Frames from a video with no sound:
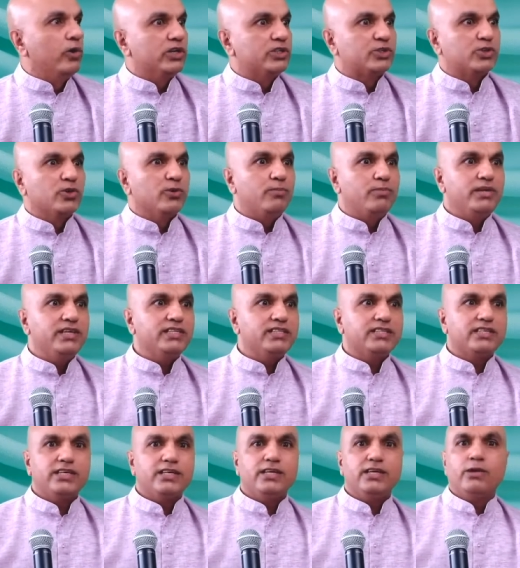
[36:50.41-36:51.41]
We're so
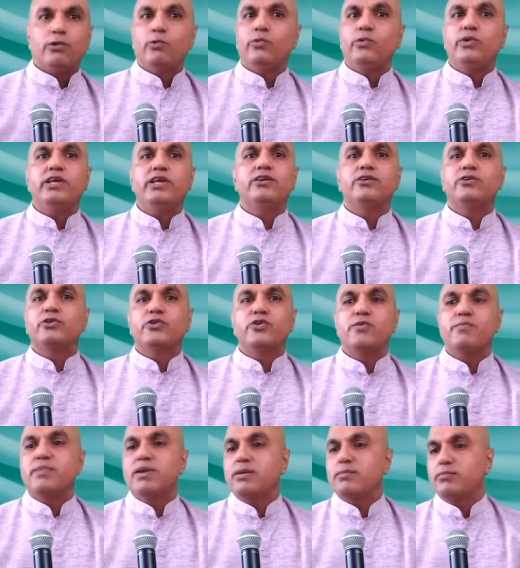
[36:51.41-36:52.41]
busy, we
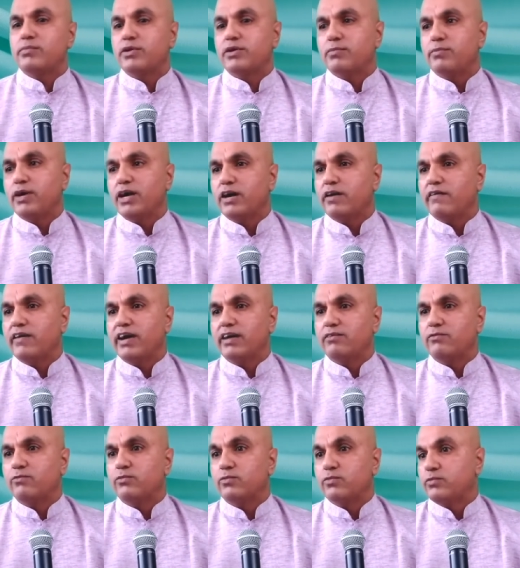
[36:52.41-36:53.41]
don't remember
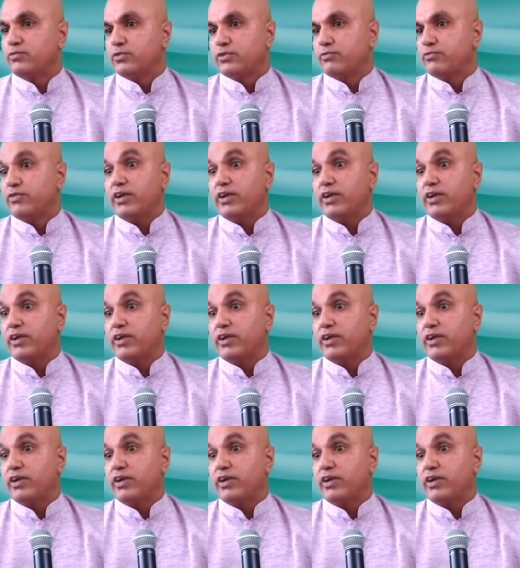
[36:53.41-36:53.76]
Bhagavan